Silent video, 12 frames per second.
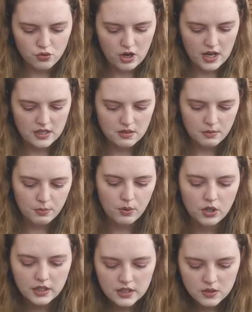dress
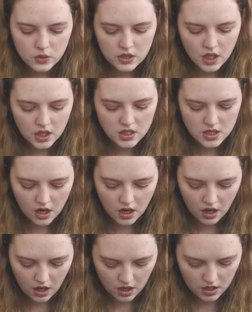bodice with a
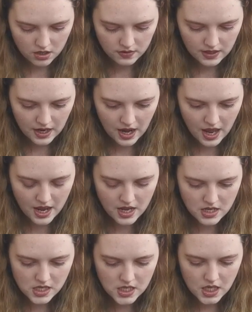ton of
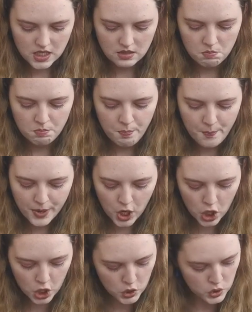layers, and it's
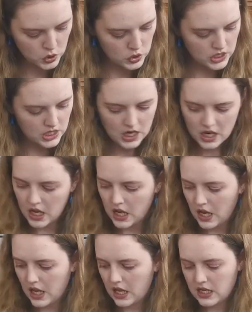boned,
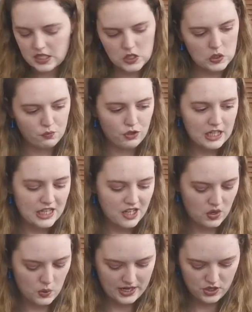and it's
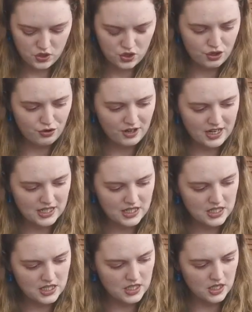really quite
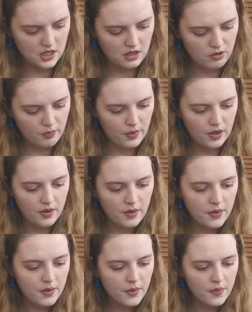shredded silk.
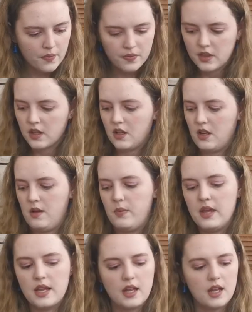But
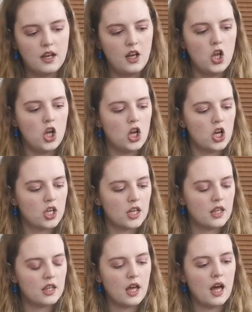I mean,
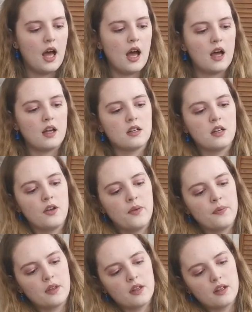look at that
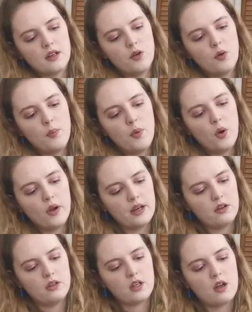little
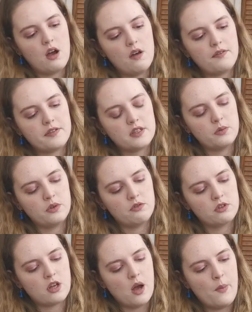point on the cuffs that would
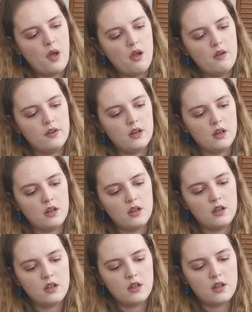have just come
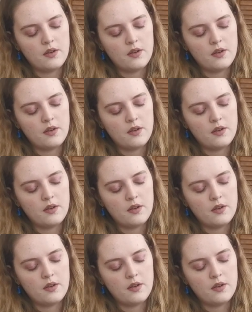over.